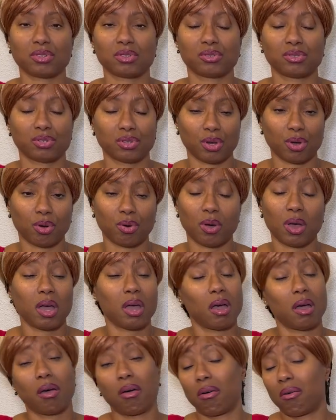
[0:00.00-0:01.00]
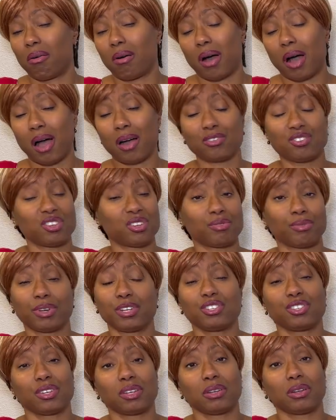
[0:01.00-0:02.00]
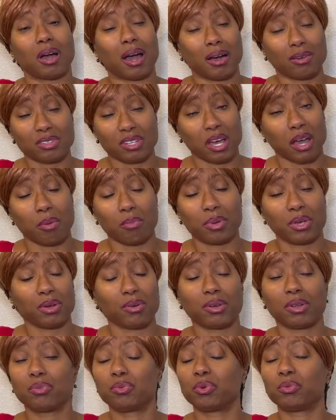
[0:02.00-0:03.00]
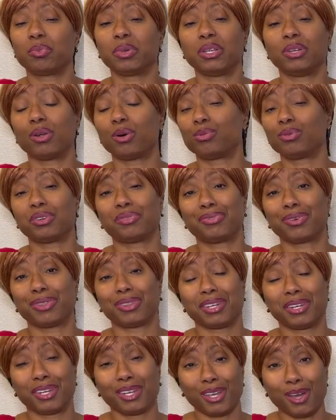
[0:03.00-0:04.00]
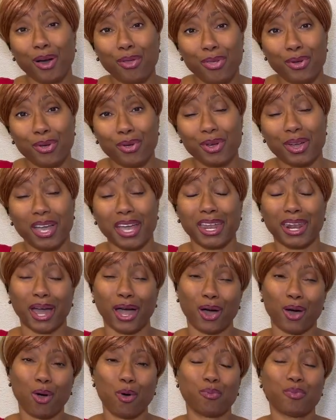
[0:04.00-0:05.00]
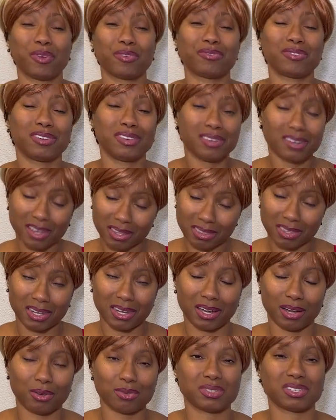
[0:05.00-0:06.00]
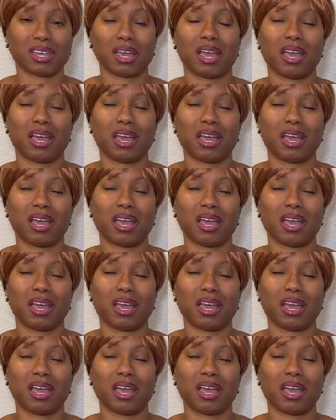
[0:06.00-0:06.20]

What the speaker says: So our generation, our time period will be no different than the other. And I hope, if nothing else,